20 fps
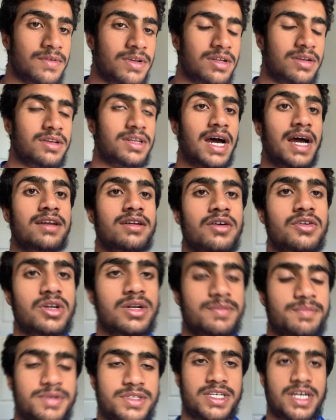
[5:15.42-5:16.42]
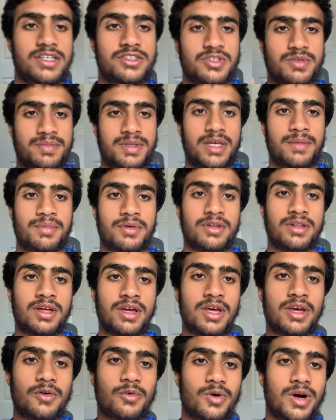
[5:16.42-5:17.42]
900 potential people
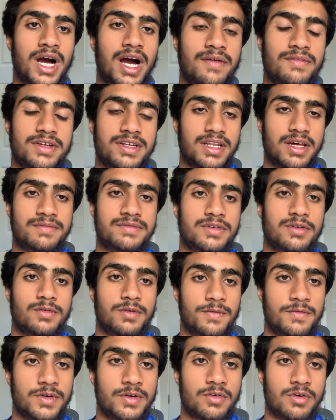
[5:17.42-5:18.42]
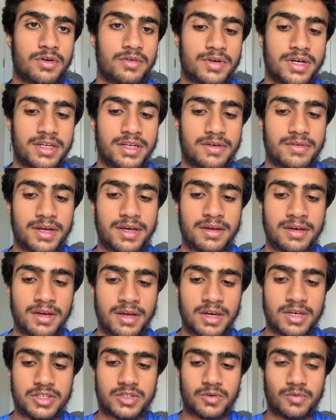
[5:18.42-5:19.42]
who haven't left a review already, right?
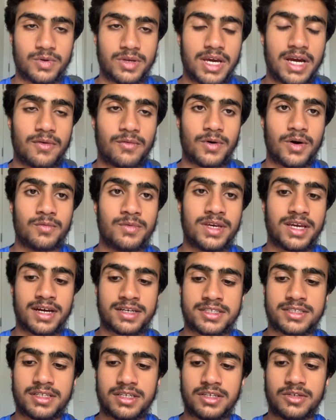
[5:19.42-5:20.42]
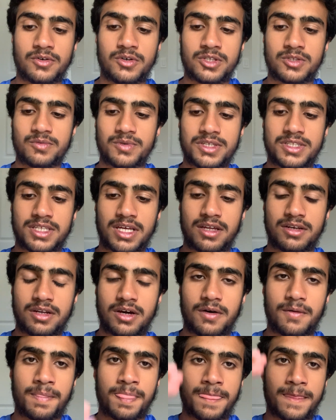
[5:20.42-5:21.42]
So what we actually do is we send
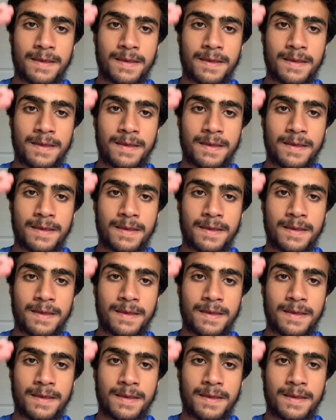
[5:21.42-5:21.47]
out